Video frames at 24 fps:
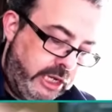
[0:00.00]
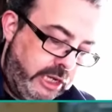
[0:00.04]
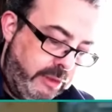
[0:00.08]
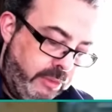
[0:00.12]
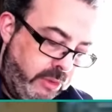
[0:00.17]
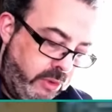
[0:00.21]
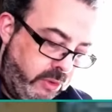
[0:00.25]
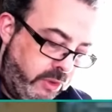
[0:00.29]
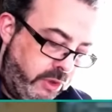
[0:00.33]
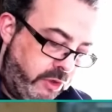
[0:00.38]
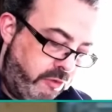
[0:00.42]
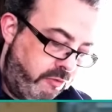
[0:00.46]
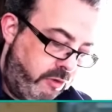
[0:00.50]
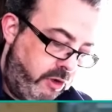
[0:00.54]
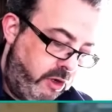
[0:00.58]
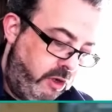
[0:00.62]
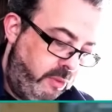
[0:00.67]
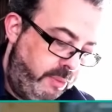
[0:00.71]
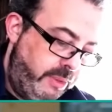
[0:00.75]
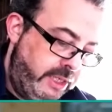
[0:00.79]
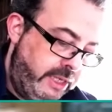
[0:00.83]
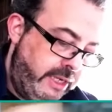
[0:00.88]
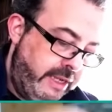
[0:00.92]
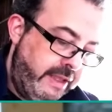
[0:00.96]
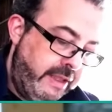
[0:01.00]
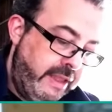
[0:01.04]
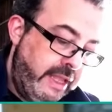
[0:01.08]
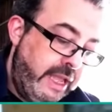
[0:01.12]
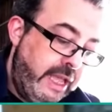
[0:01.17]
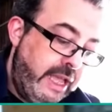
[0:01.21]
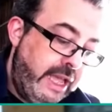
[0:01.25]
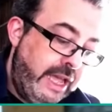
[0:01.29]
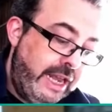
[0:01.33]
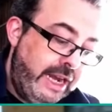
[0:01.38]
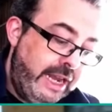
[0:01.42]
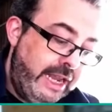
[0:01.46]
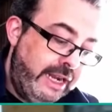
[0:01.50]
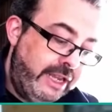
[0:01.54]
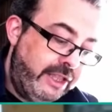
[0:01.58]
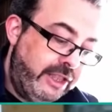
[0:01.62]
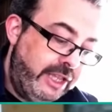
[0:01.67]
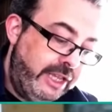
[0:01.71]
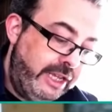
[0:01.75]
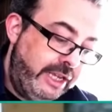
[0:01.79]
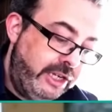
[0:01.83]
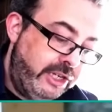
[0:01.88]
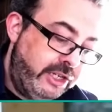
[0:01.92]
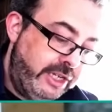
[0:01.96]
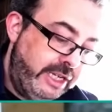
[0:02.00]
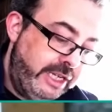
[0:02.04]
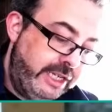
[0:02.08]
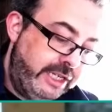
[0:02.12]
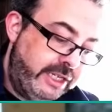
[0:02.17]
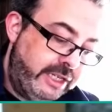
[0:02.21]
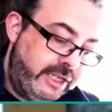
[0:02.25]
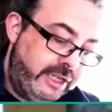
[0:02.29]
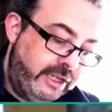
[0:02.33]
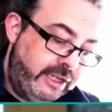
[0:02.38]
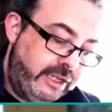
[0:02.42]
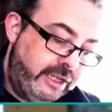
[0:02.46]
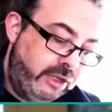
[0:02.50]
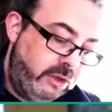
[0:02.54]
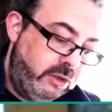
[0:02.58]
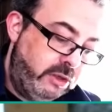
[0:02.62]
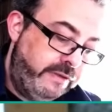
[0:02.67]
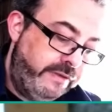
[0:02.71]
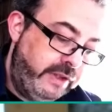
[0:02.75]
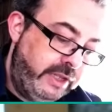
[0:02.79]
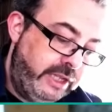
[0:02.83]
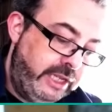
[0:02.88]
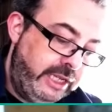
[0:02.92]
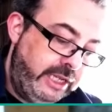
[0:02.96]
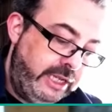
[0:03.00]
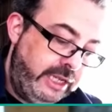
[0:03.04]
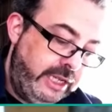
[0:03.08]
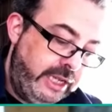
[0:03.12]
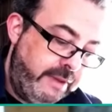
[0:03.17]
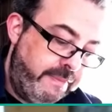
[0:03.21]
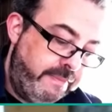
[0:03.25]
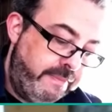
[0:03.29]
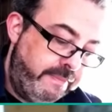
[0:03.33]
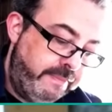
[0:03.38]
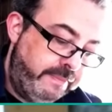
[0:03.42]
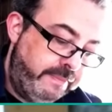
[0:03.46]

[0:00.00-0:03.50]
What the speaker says: Lord's robes. I like that each disc goes for the